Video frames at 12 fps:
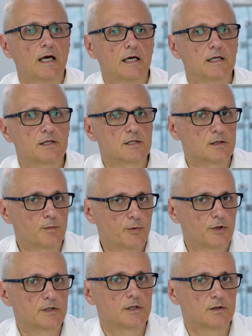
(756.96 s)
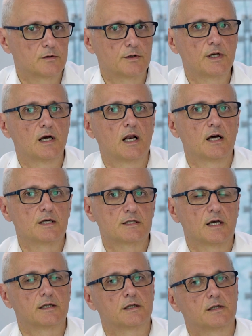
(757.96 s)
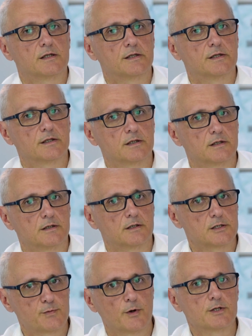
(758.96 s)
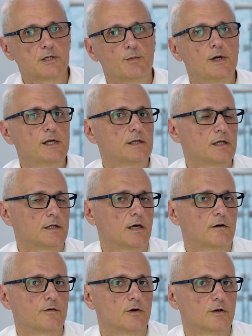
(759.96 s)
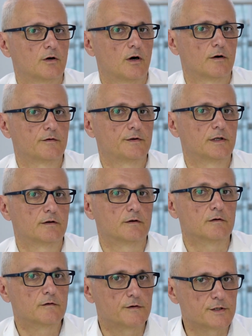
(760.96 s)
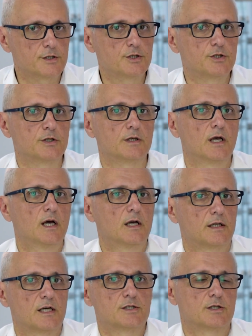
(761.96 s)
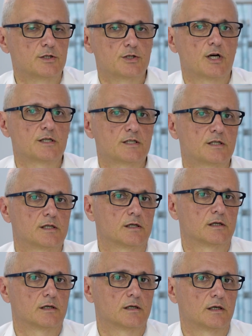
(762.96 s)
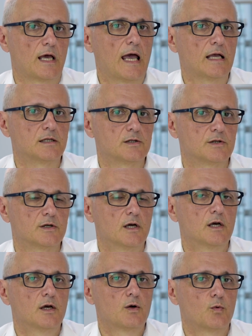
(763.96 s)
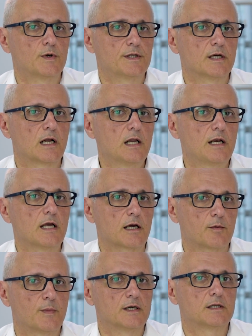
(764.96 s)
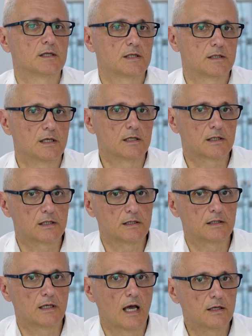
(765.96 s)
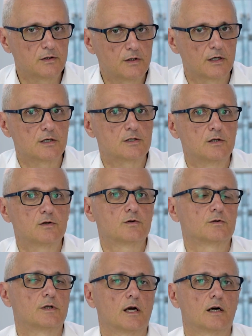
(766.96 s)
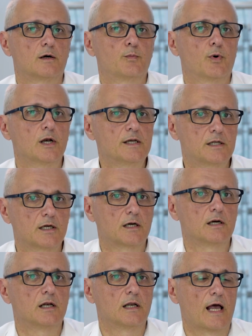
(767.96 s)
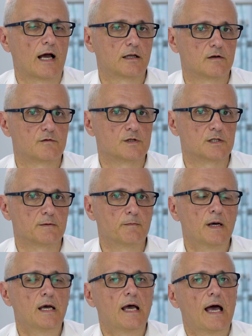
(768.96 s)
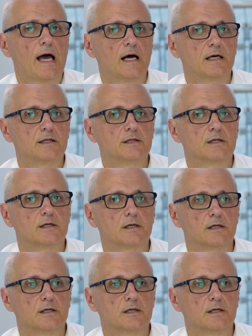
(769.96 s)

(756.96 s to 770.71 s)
It is important to realize that the responsibility, therefore, of the physician doesn't just end with the clinic, but it enters into their political activism. And